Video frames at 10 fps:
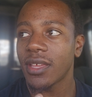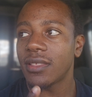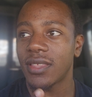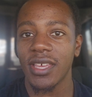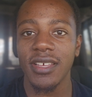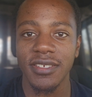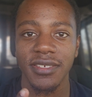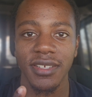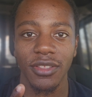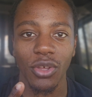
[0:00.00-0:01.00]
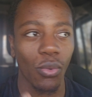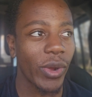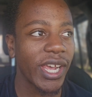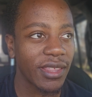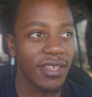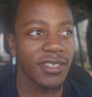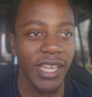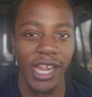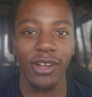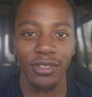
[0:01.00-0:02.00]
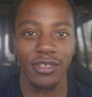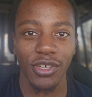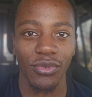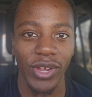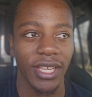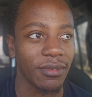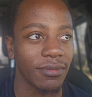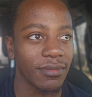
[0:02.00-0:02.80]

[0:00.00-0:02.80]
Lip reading: the way these characters are written,